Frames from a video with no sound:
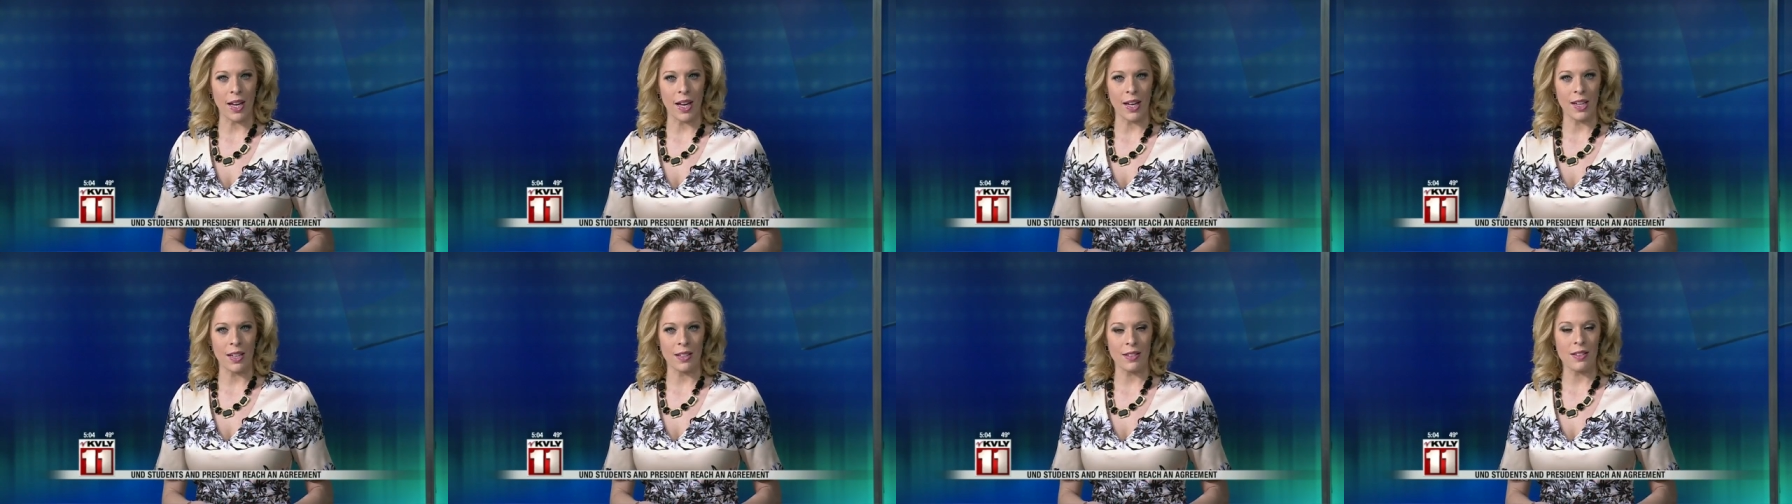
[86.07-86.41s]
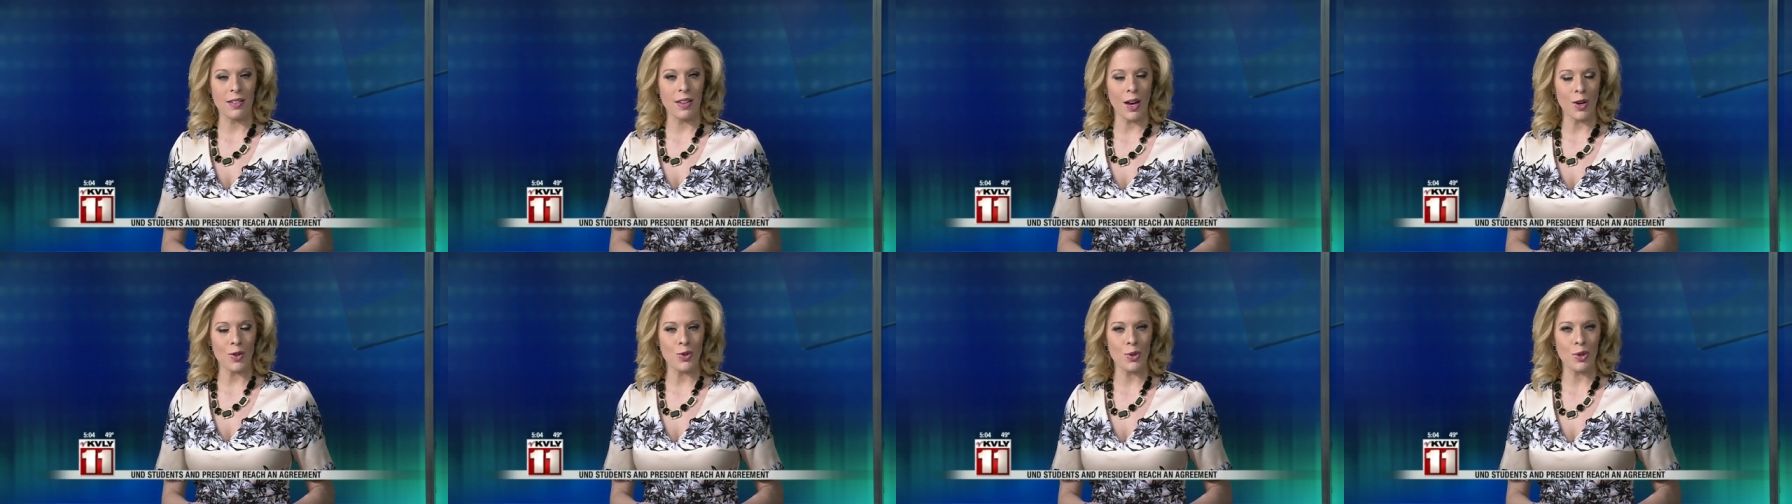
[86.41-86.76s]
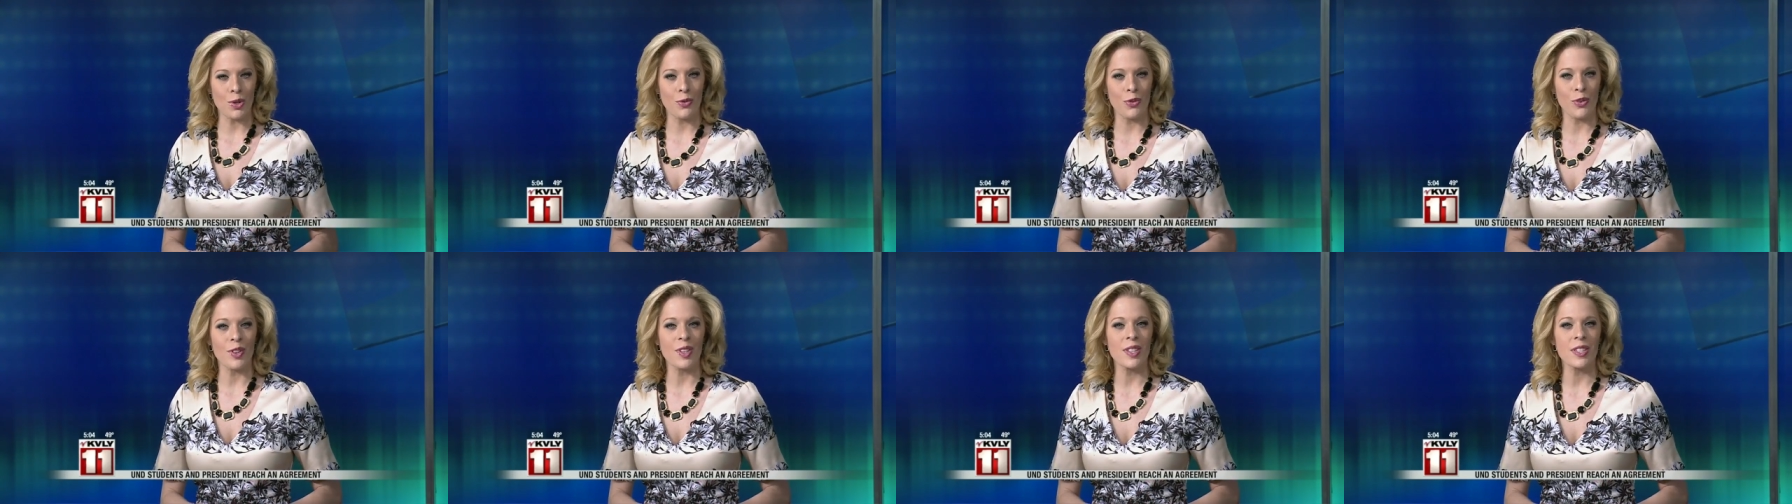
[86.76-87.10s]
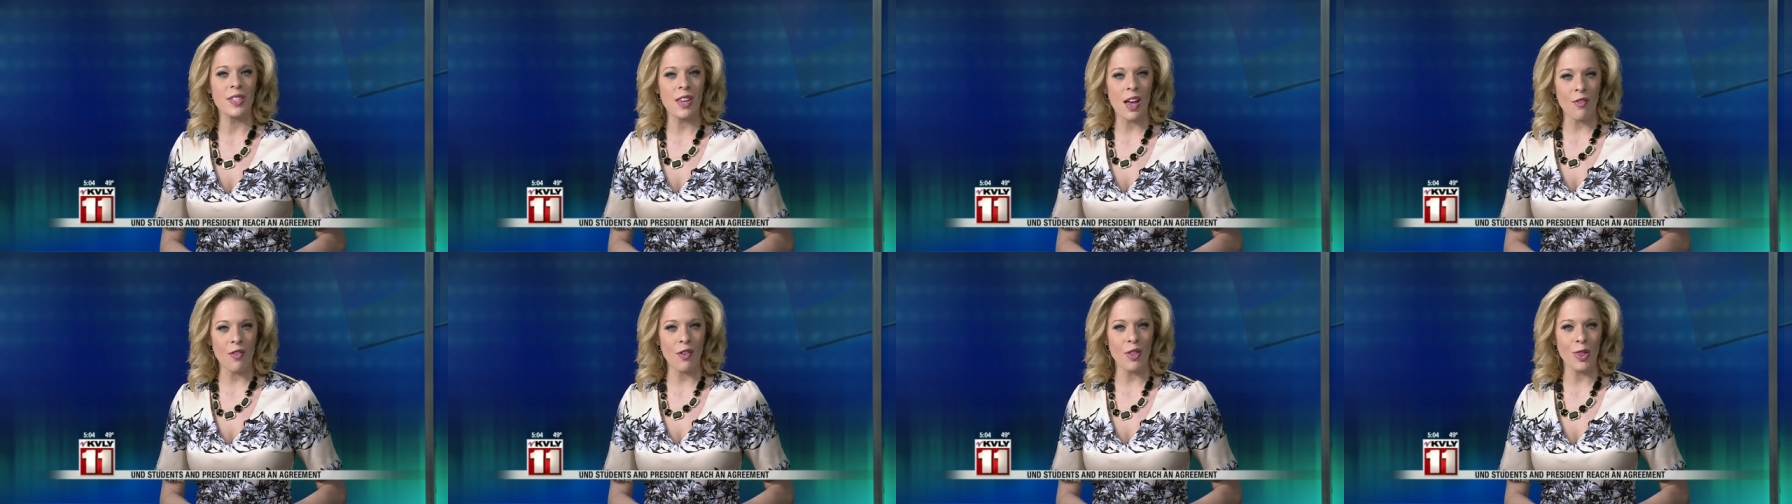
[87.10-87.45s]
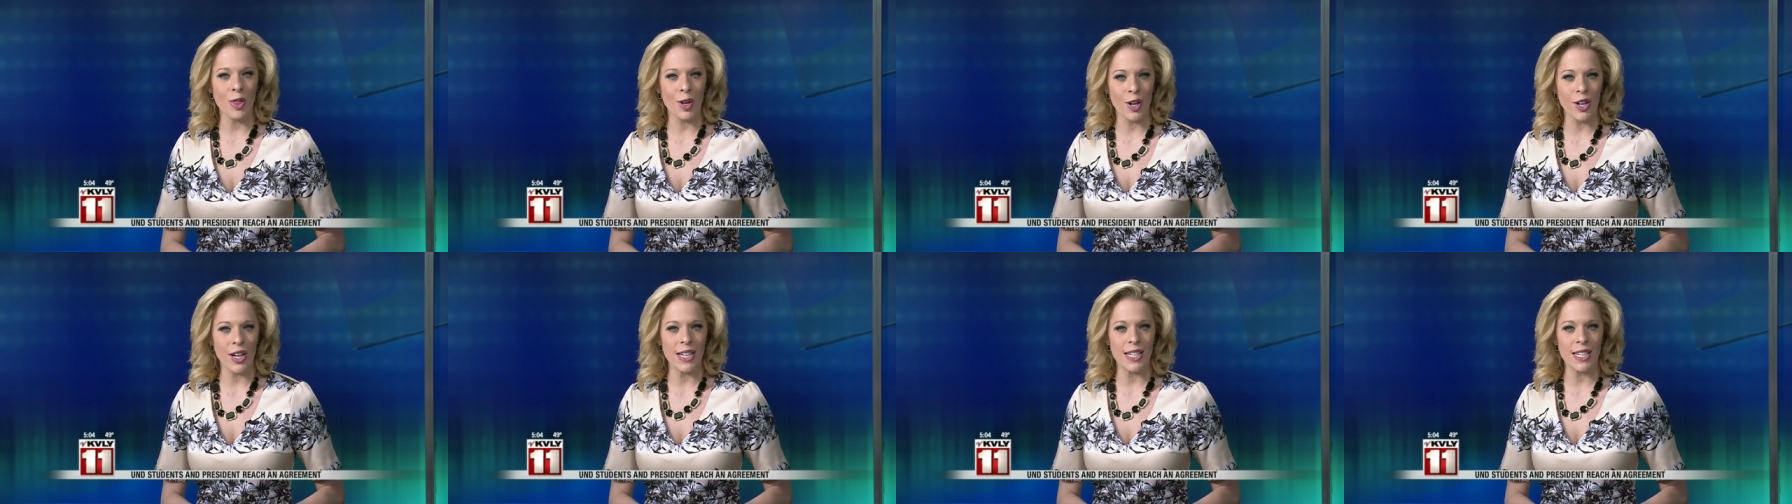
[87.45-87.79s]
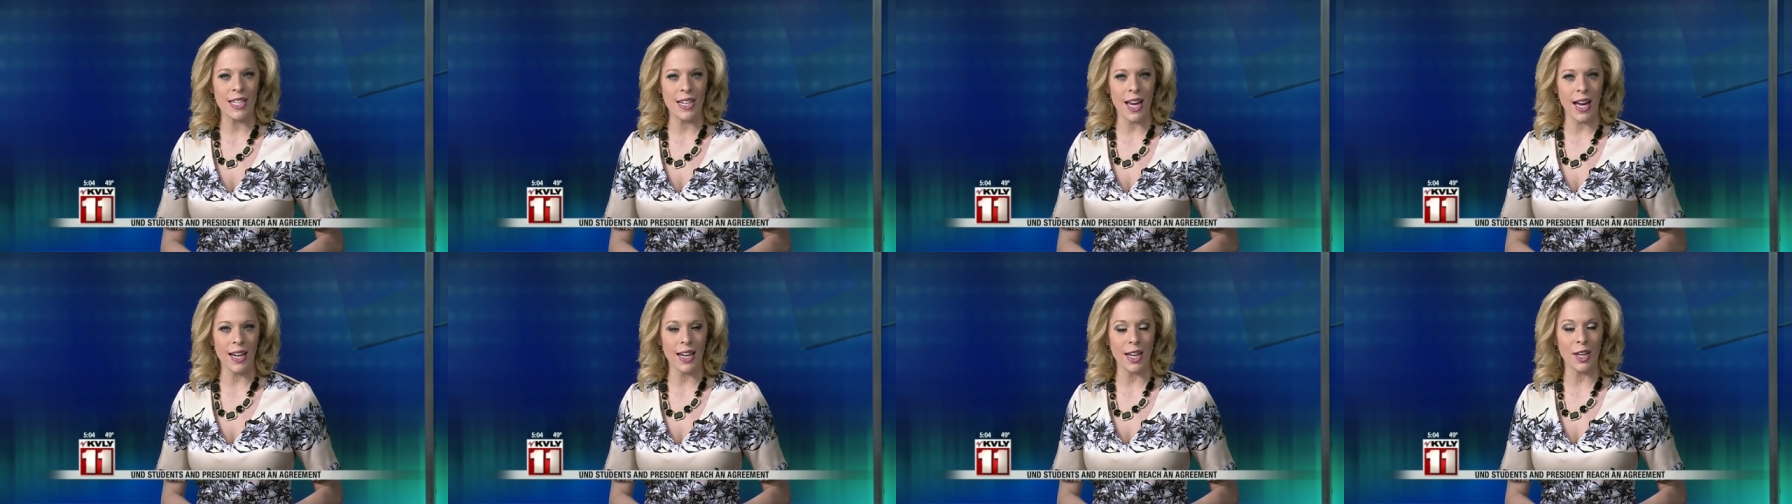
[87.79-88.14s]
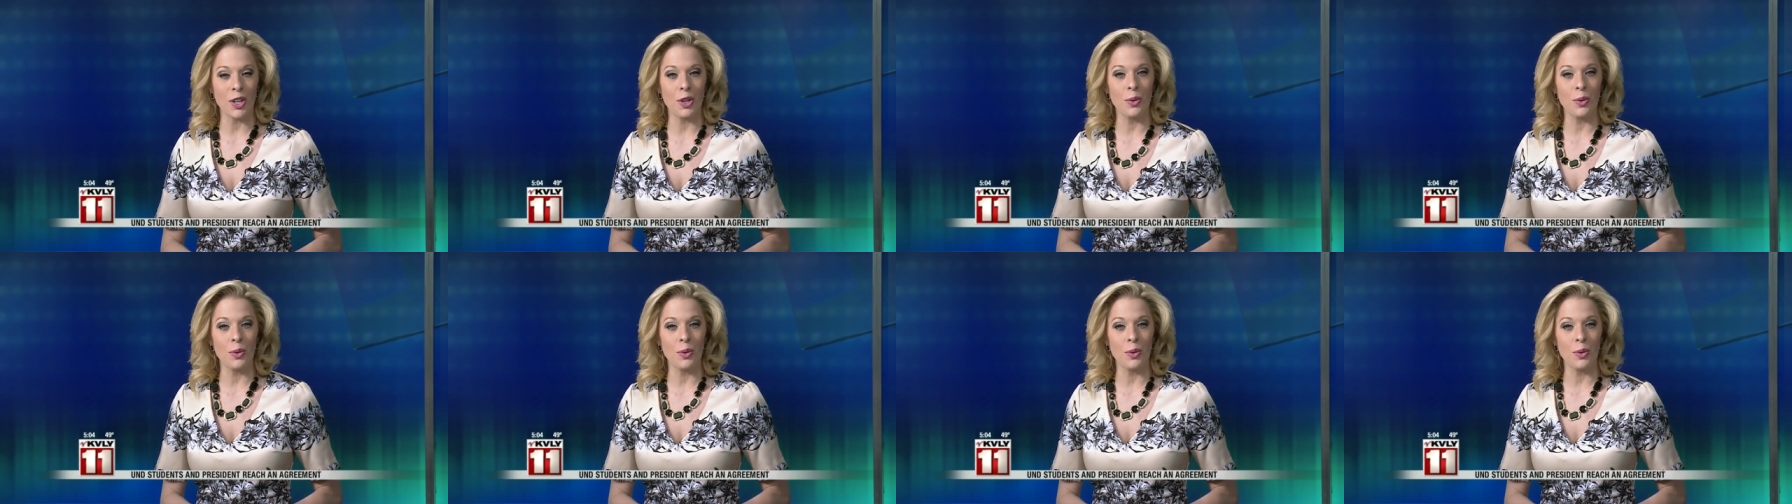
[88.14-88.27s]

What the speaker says: and it's scheduled for 7:30 tonight at